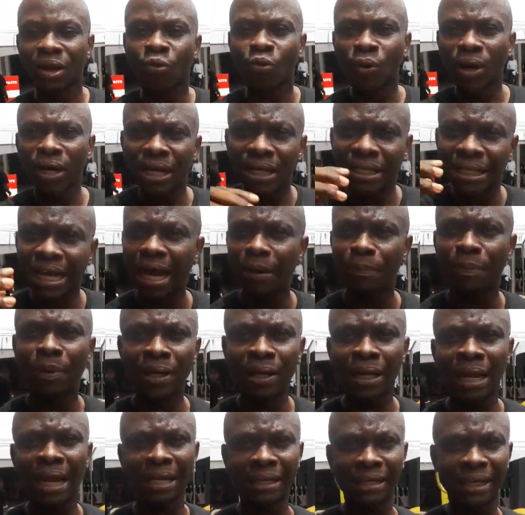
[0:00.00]
When it
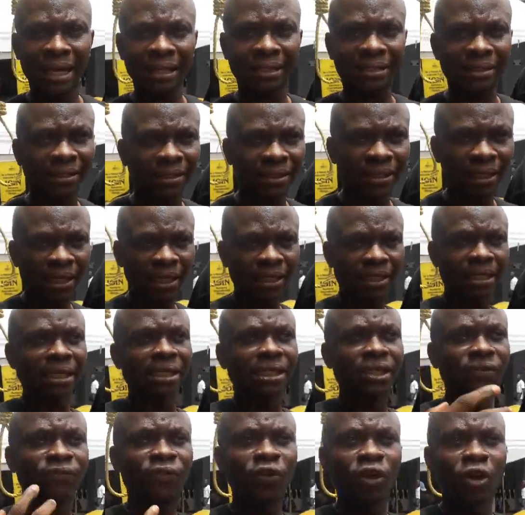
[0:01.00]
happened like that, they
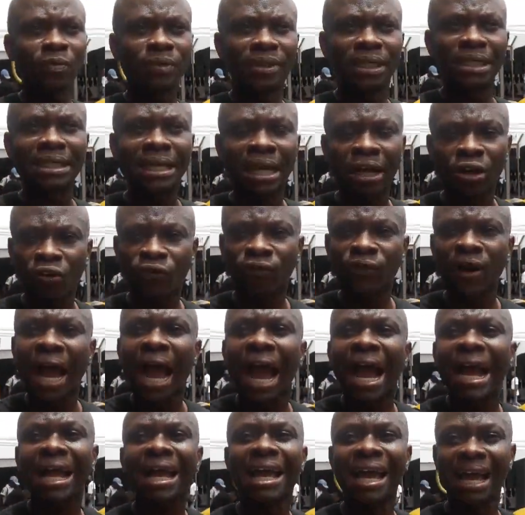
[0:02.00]
develop this kind of
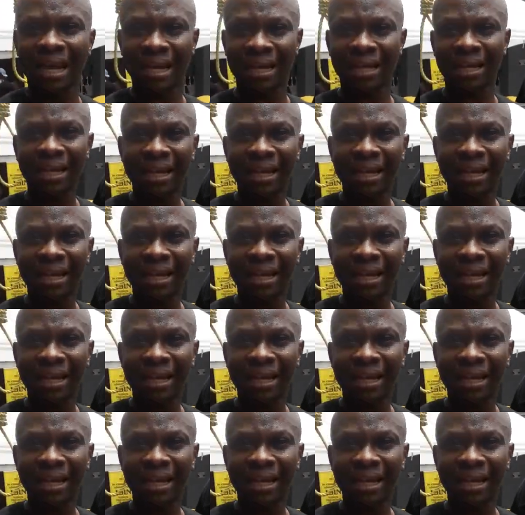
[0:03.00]
anger